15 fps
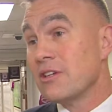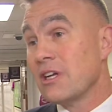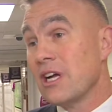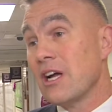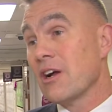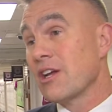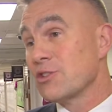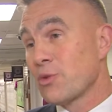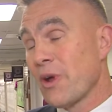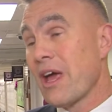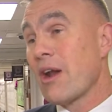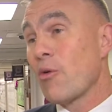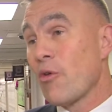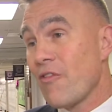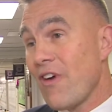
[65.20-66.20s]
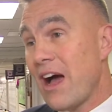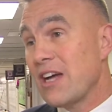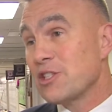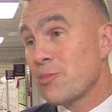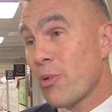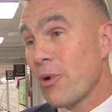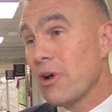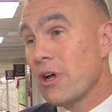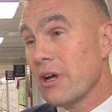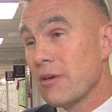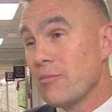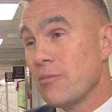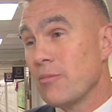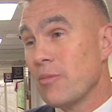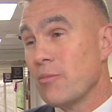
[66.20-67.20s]
because uh, we got a revised
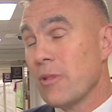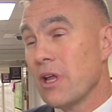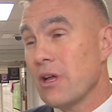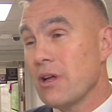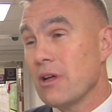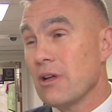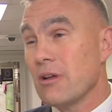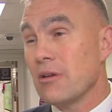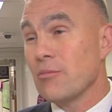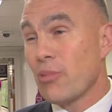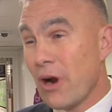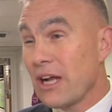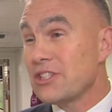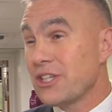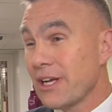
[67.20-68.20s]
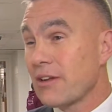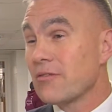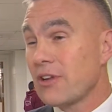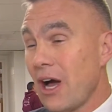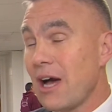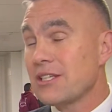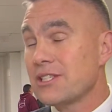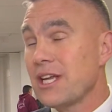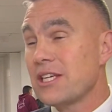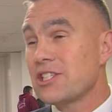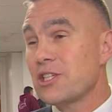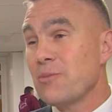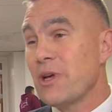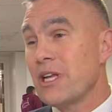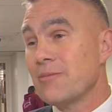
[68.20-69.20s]
project cost
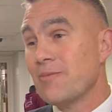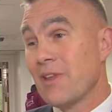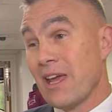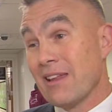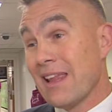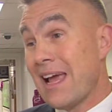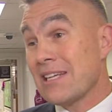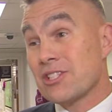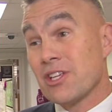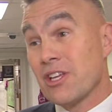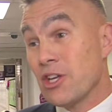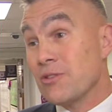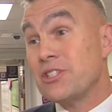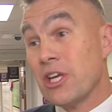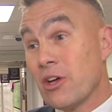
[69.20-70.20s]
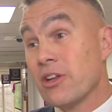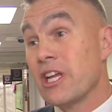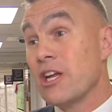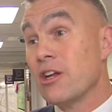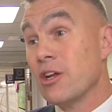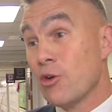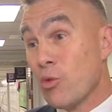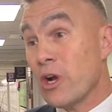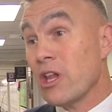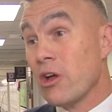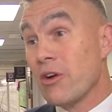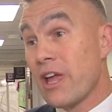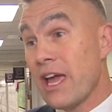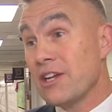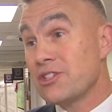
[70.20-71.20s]
estimate. And lastly, utility
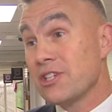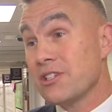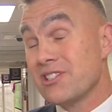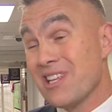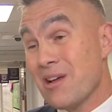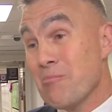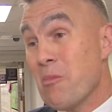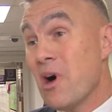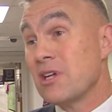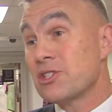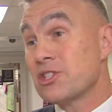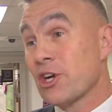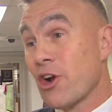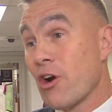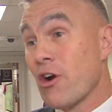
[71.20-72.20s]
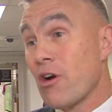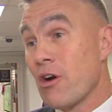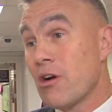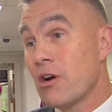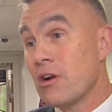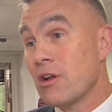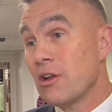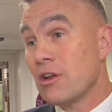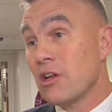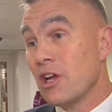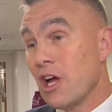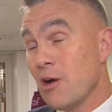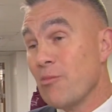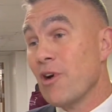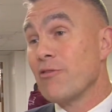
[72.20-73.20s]
relocations that must occur
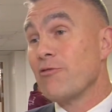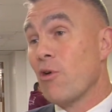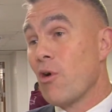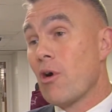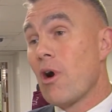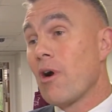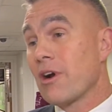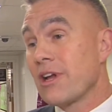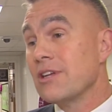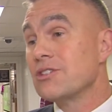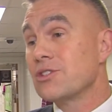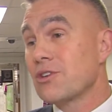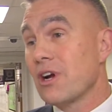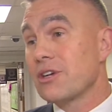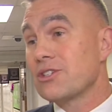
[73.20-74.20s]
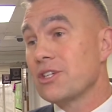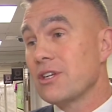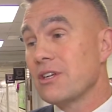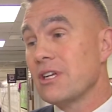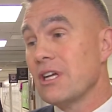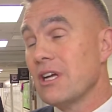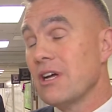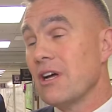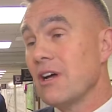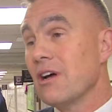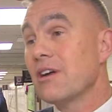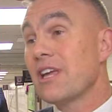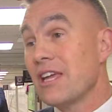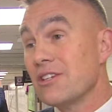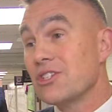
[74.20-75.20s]
before our construction
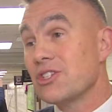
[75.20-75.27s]
can